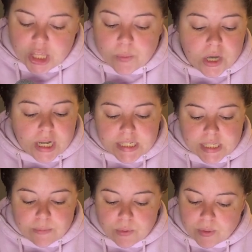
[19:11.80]
You all got
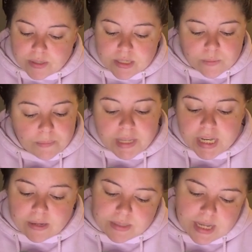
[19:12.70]
to the pool, swimming
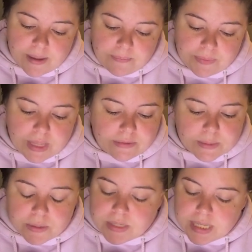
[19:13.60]
in no time. It
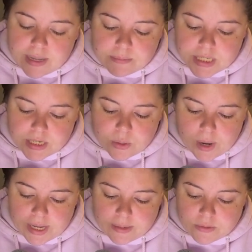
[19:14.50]
was mostly empty and
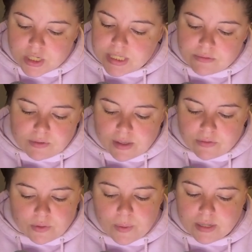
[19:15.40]
quiet, just the five
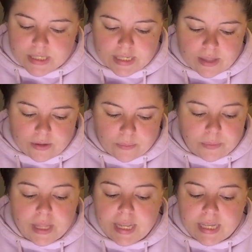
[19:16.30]
of you all together,
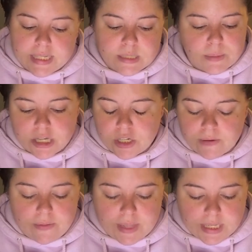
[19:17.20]
playing and splashing
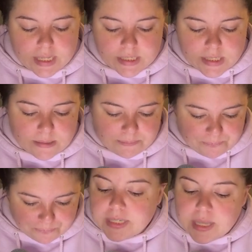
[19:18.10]
around like kids.
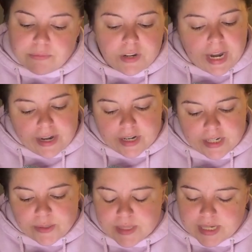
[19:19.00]
Except for
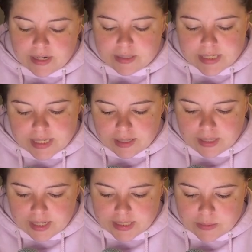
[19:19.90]
Aaron, who stayed on the
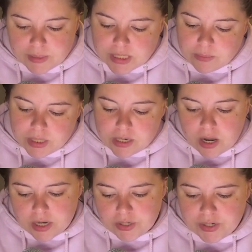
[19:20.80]
sidelines, messing with the
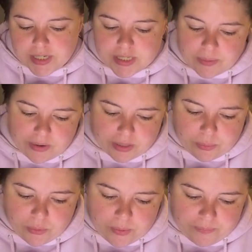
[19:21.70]
concrete surrounding
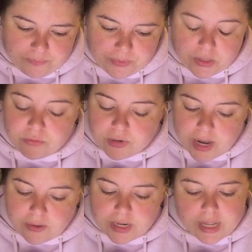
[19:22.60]
the pool. You
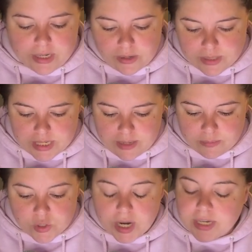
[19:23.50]
frown and go to
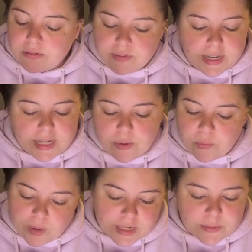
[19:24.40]
him, trying to find out
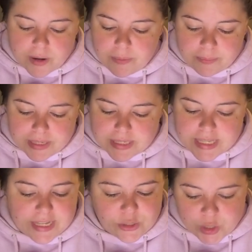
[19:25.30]
what his problem
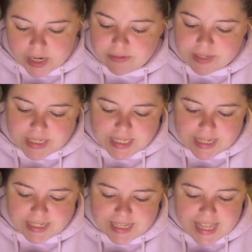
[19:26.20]
is and try to fix
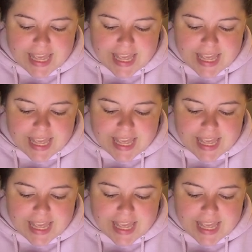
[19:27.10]
it.